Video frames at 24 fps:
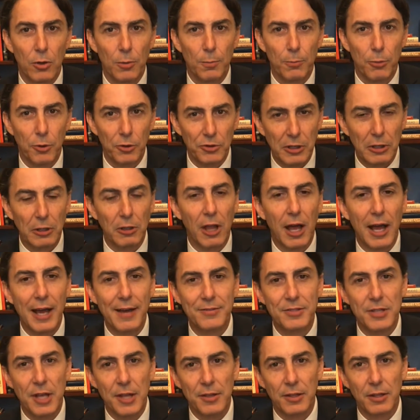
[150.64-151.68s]
put their
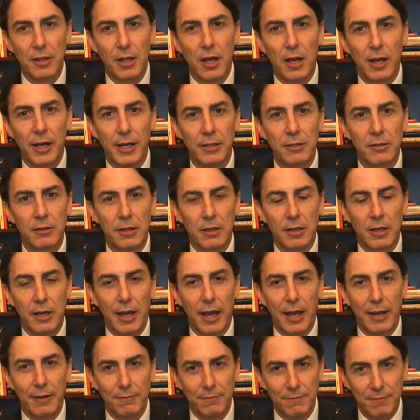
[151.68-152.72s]
lives on the line
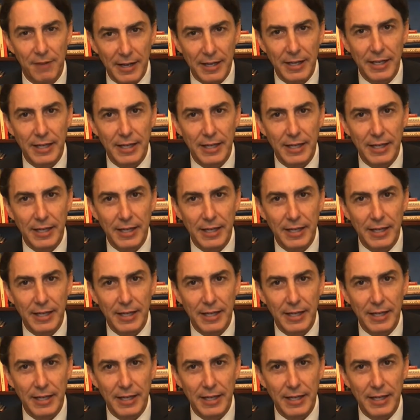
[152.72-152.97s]
and fight